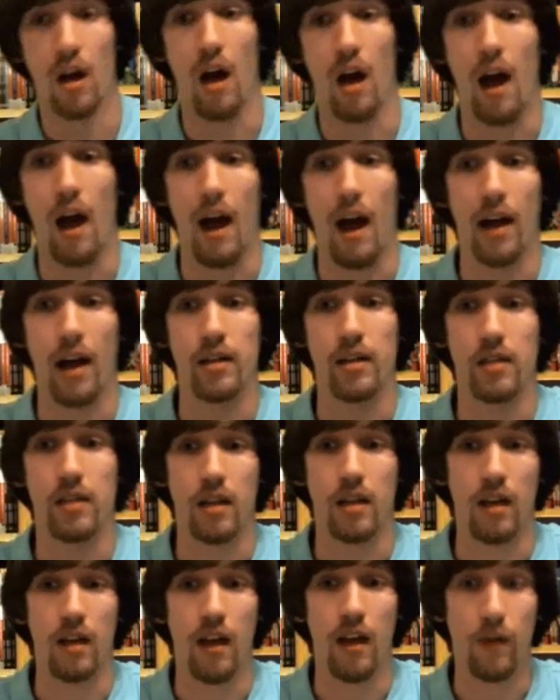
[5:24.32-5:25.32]
And
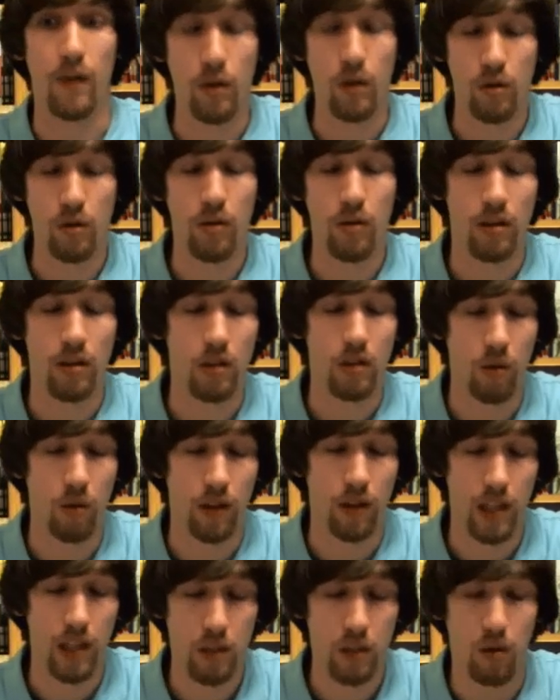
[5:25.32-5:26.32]
if you
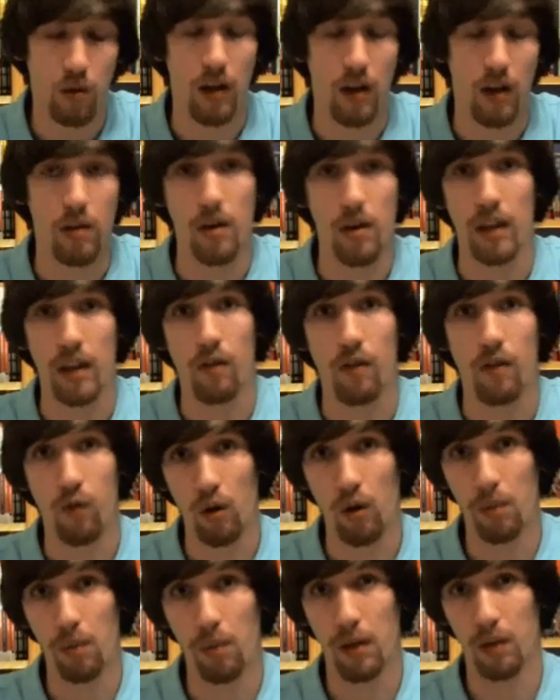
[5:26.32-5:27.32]
do it this way, you get the
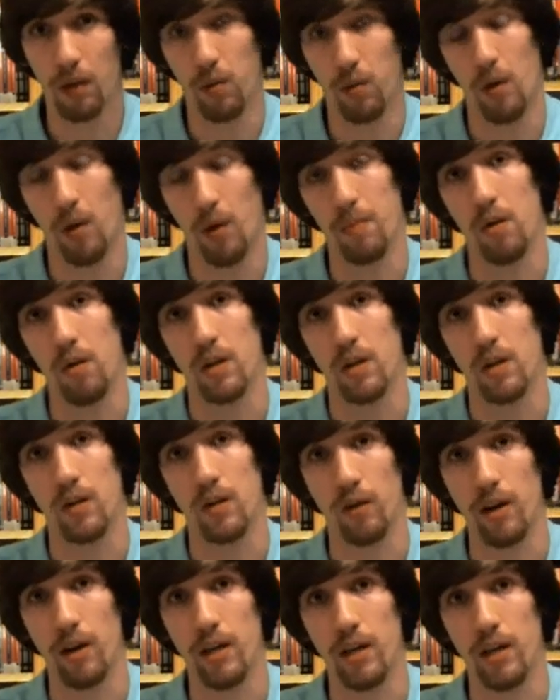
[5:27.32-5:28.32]
full build point bonus
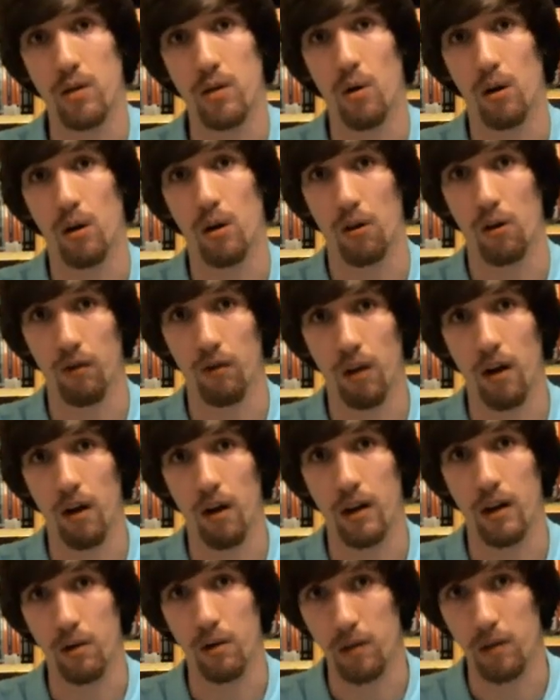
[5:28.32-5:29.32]
for each quirk or
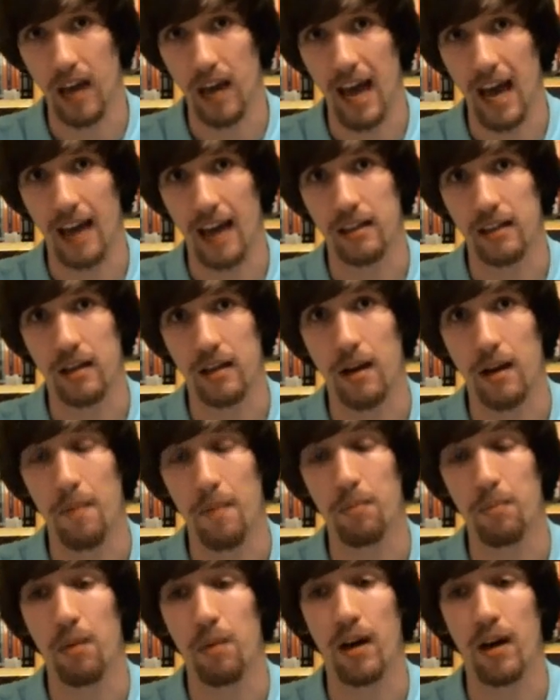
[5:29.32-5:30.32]
flaw you get.
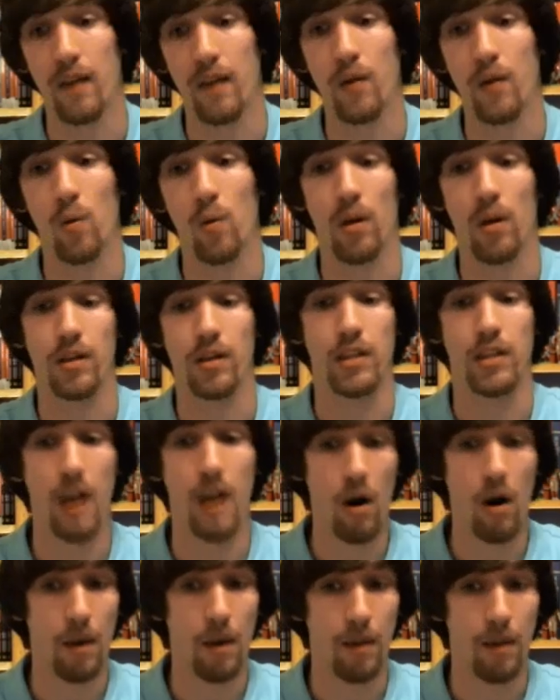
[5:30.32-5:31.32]
But if you want to
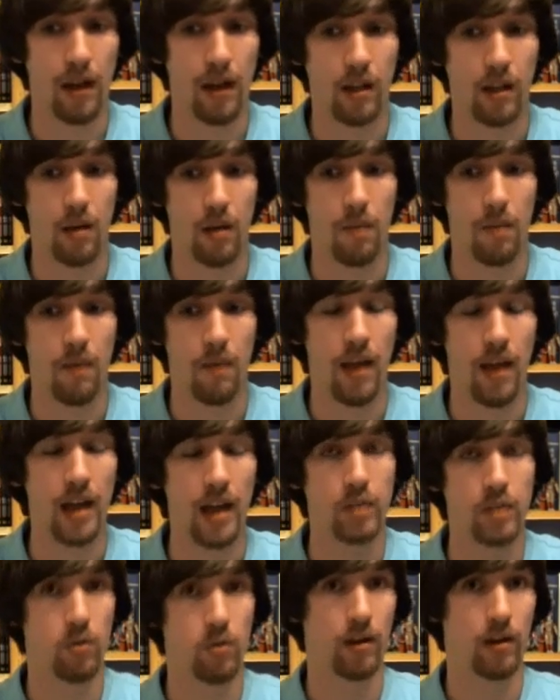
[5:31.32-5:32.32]
cherry pick them,
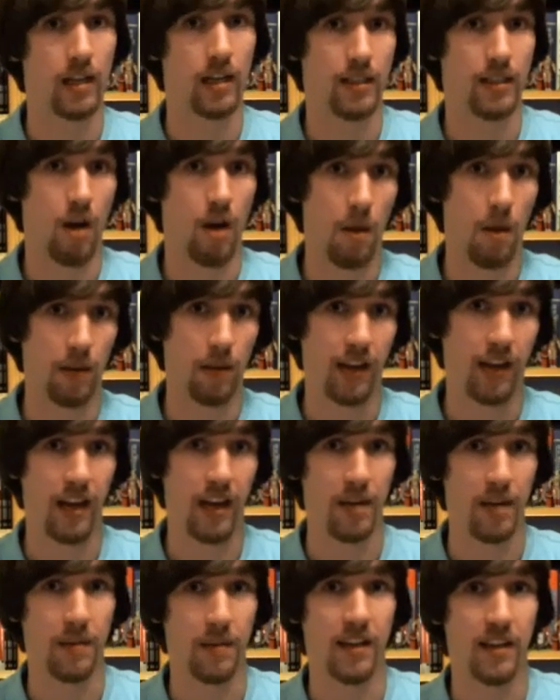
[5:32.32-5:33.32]
that's where it gets
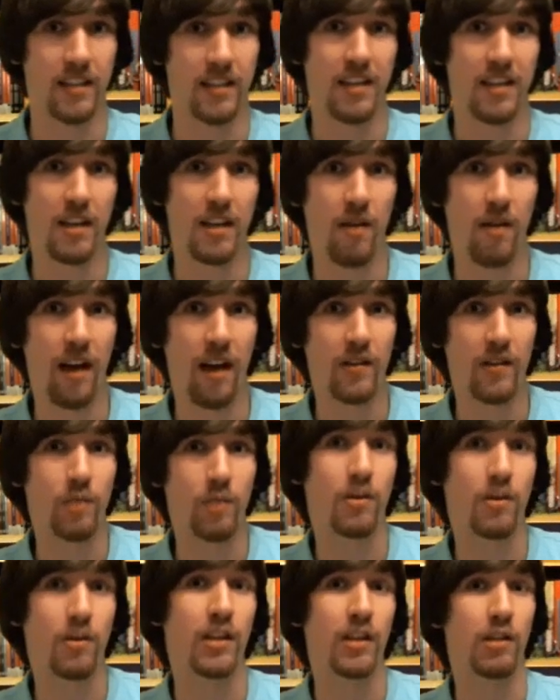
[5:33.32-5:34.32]
complicated, because then you have
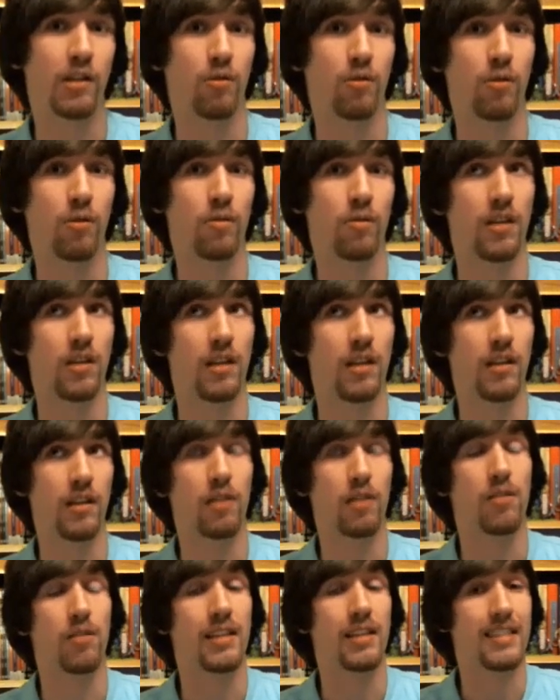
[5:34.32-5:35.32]
to read through the
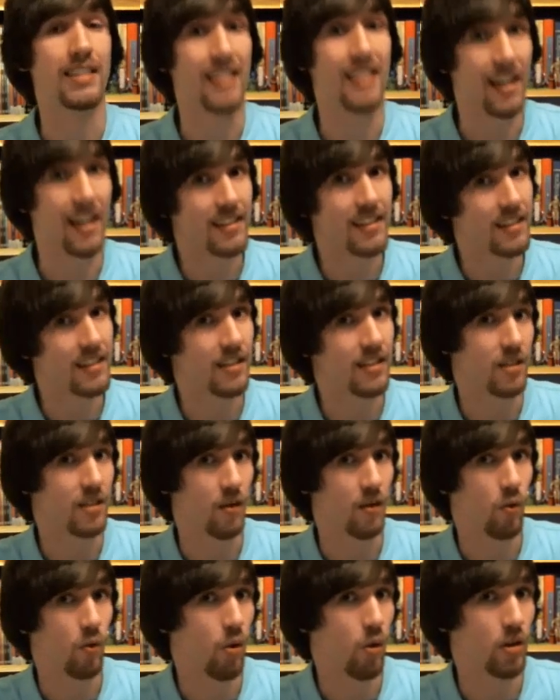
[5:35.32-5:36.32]
literally dozens
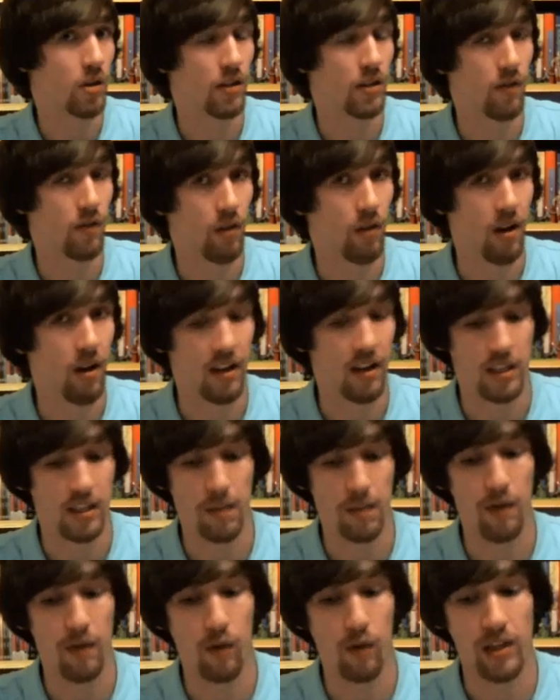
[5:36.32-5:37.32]
of quirks and flaws,
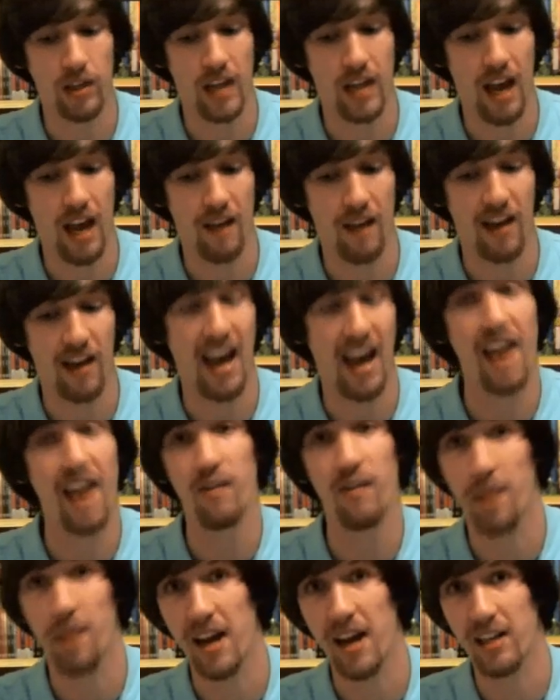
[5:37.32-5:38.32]
some of which have a
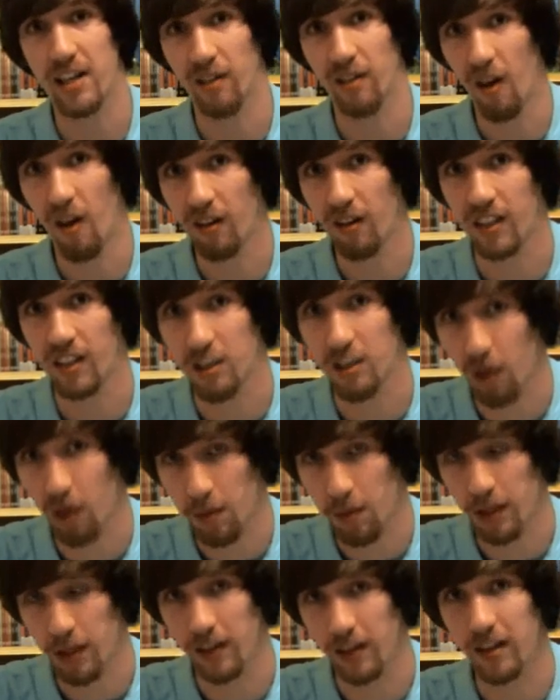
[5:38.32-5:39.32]
half-page long
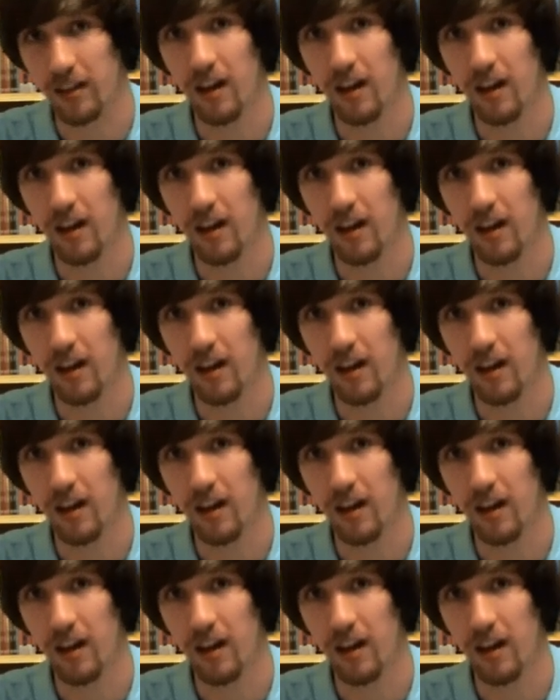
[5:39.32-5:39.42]
description,